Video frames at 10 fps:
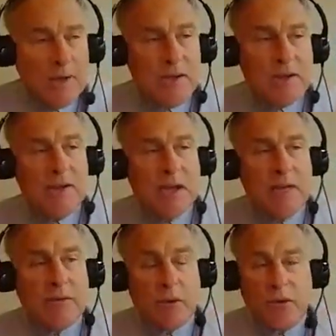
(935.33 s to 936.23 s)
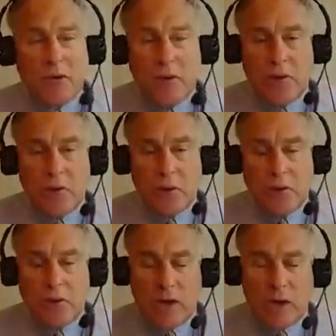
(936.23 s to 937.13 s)
what that sack of groceries
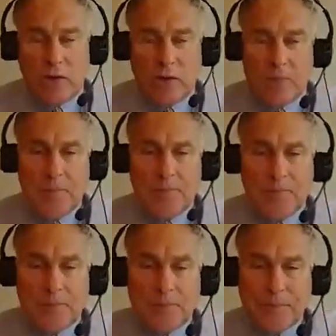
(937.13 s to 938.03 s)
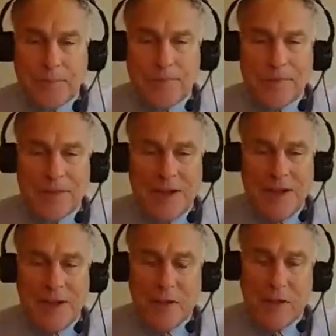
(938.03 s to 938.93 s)
would have cost them
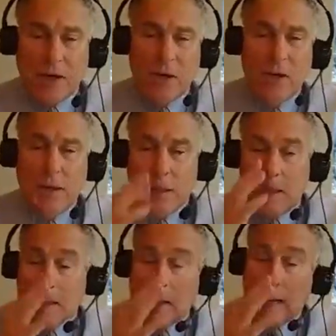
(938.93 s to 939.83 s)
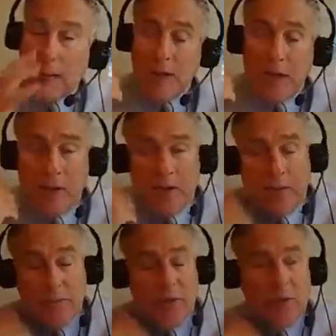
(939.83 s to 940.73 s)
a year ago. I would ask
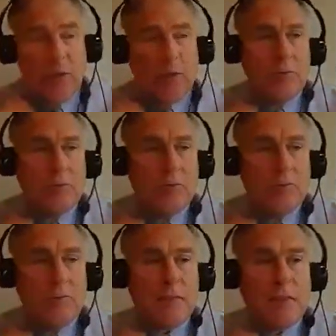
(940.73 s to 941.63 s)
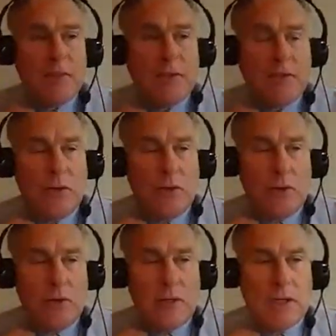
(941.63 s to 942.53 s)
them, too,
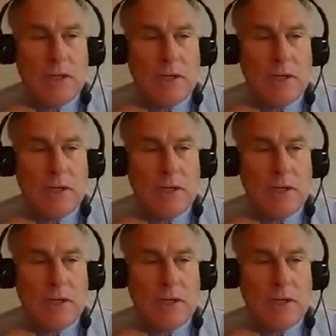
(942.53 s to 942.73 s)
to